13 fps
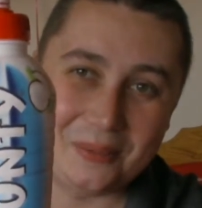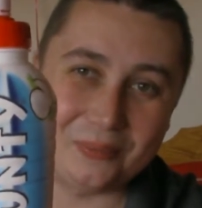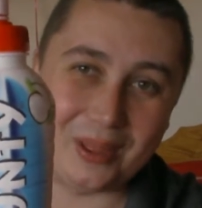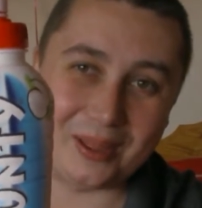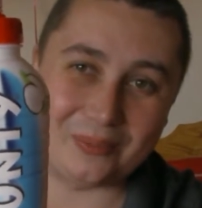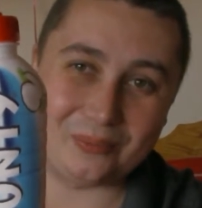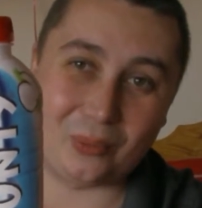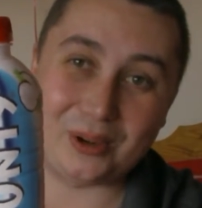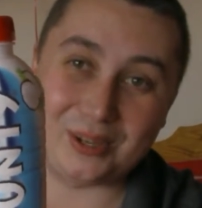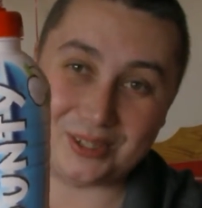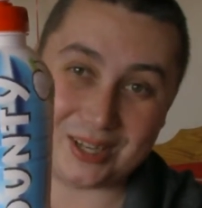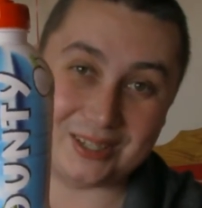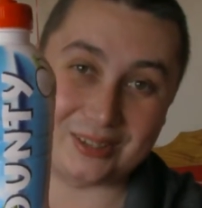what
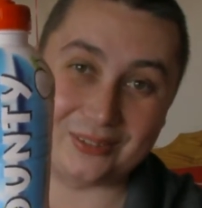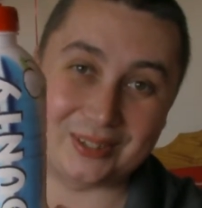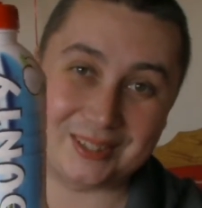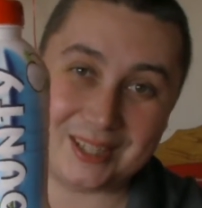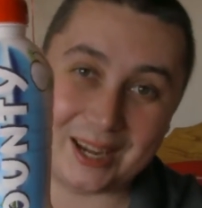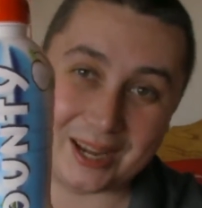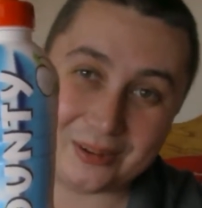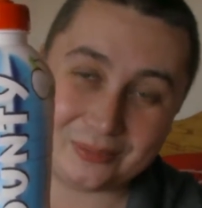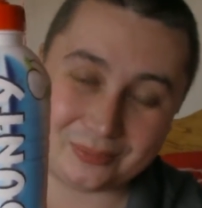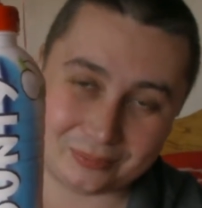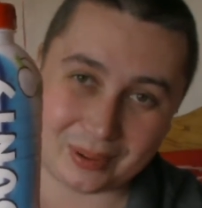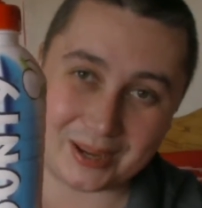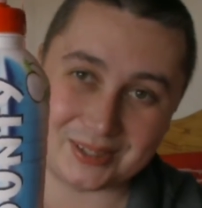it says on the tin,
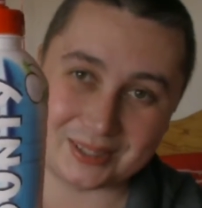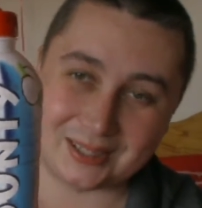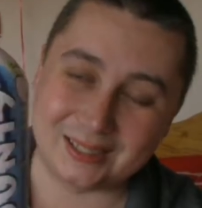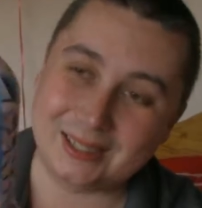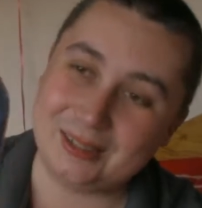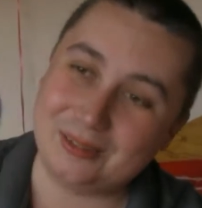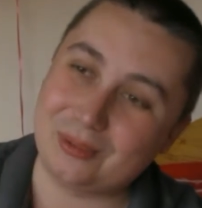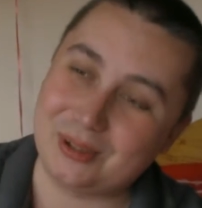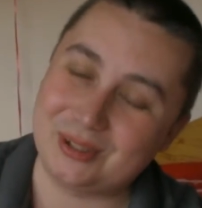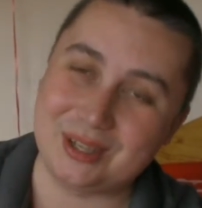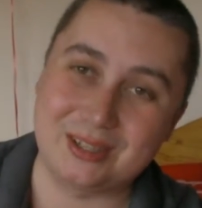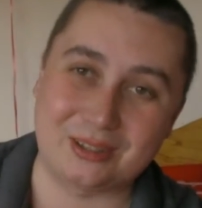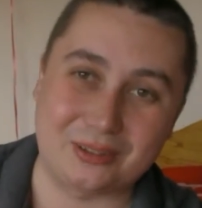basically, what it
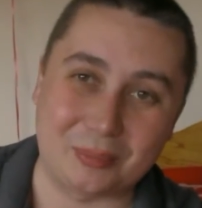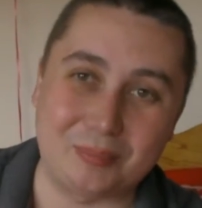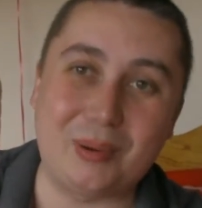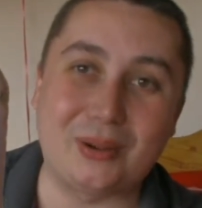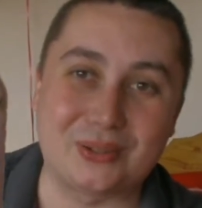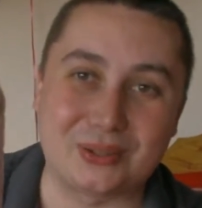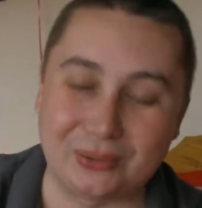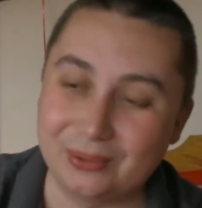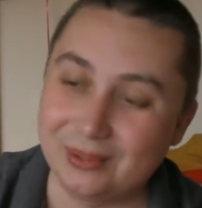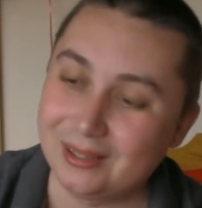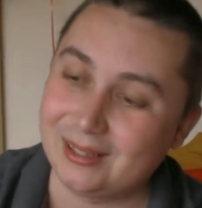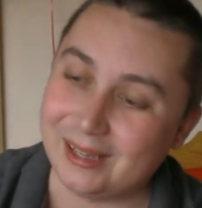says on the bottle,